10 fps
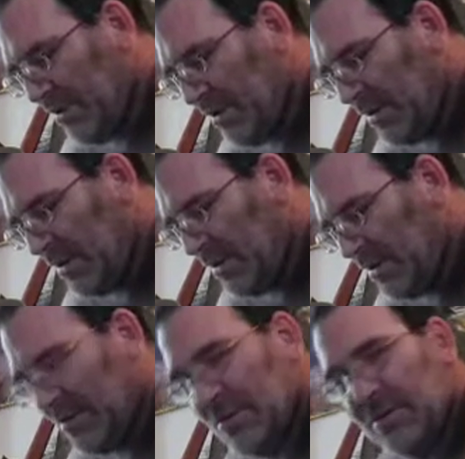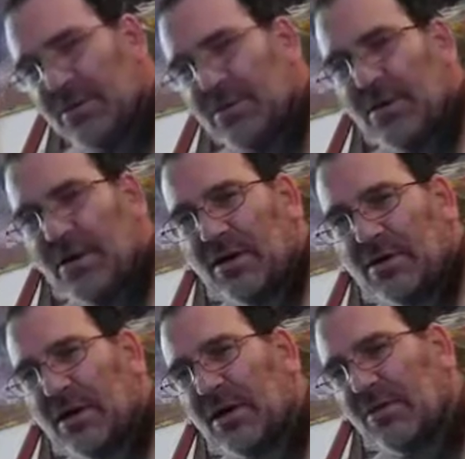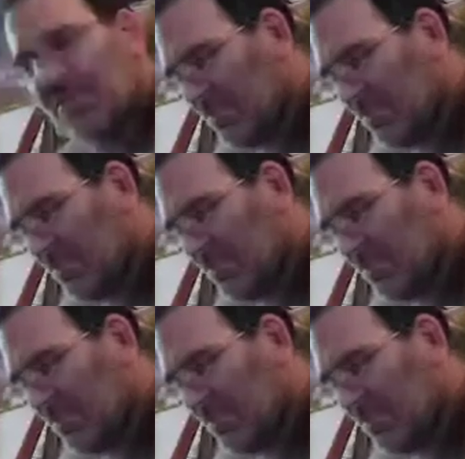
on here. Like, sending